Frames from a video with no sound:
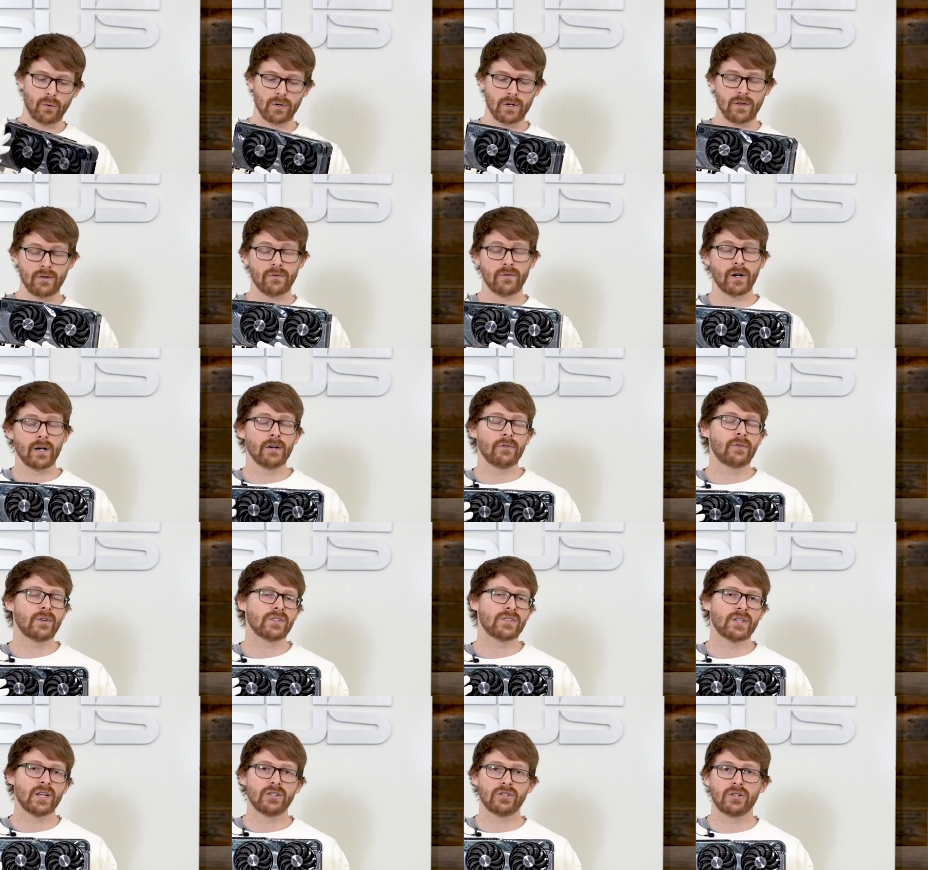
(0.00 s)
one of the very
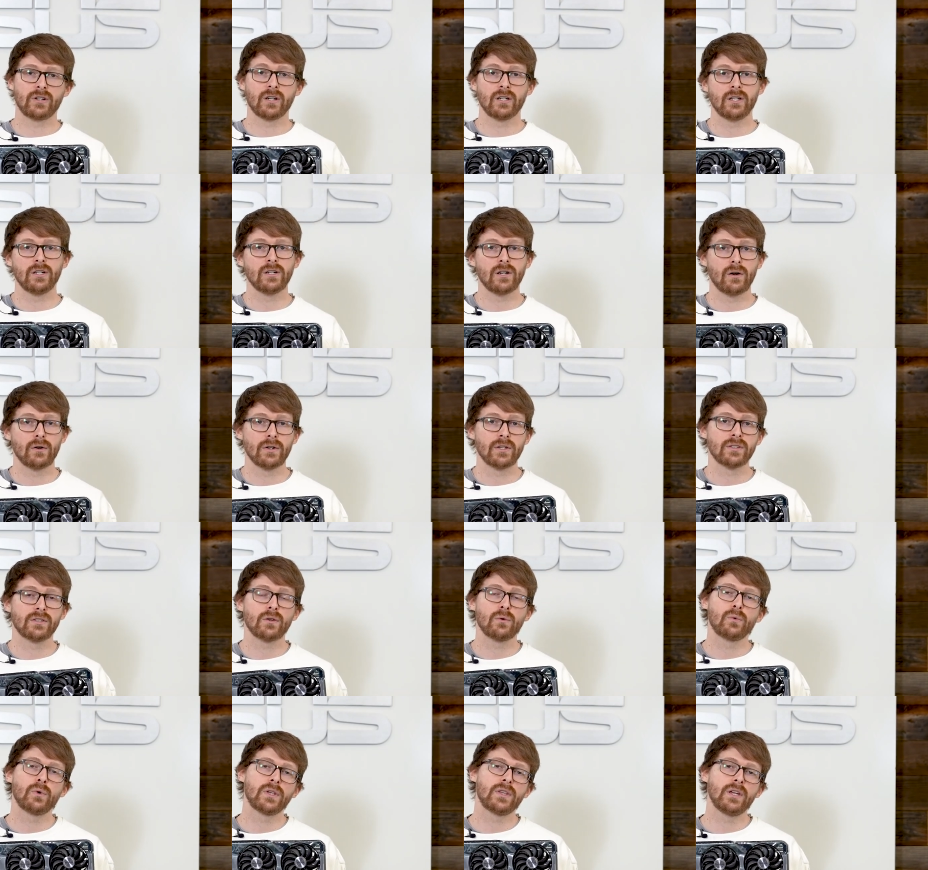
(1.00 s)
first things you're going to notice
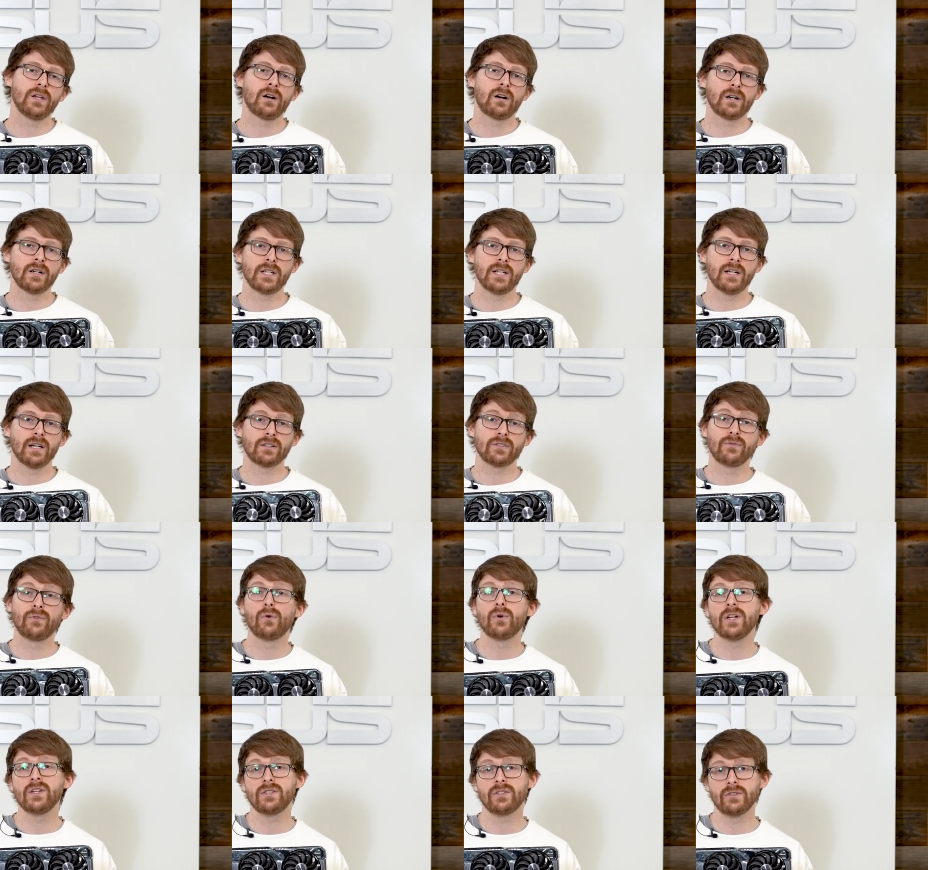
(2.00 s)
with the RTX
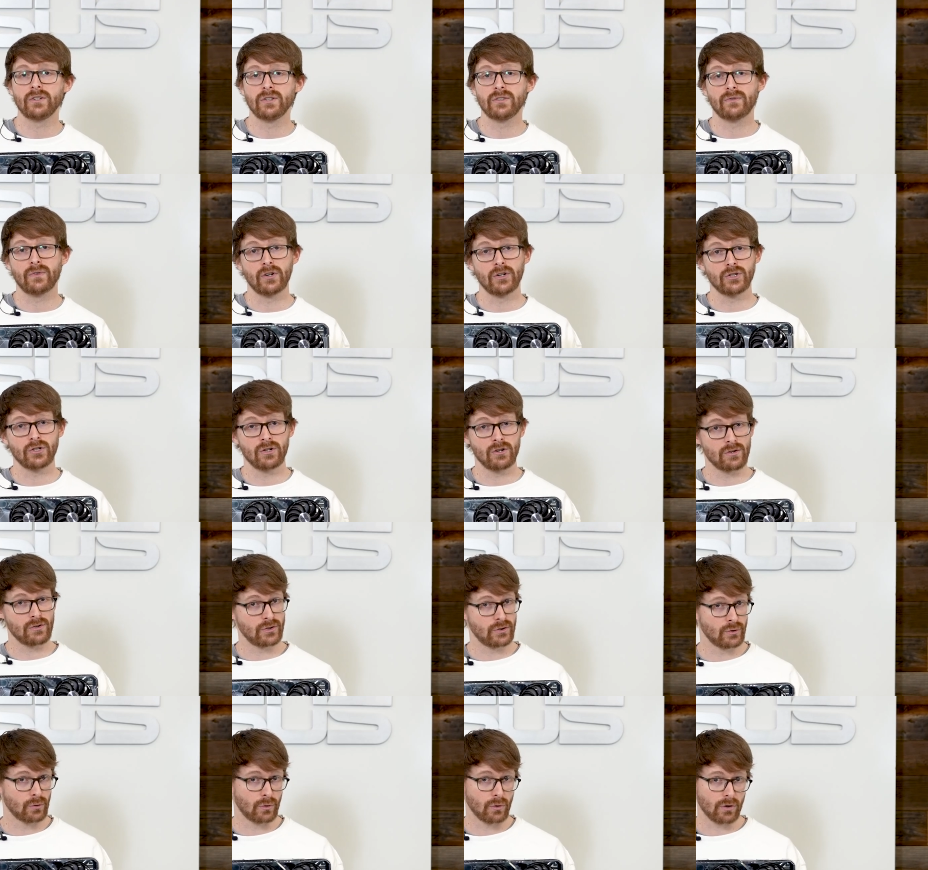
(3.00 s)
40 series version of
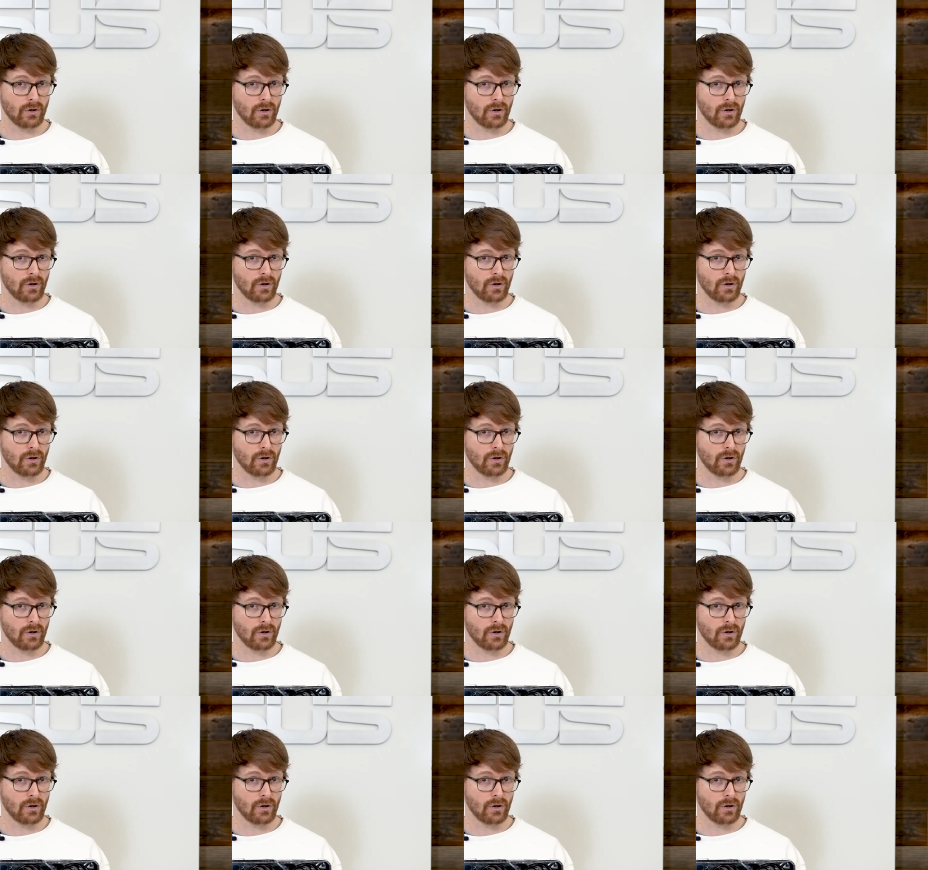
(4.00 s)
the Dual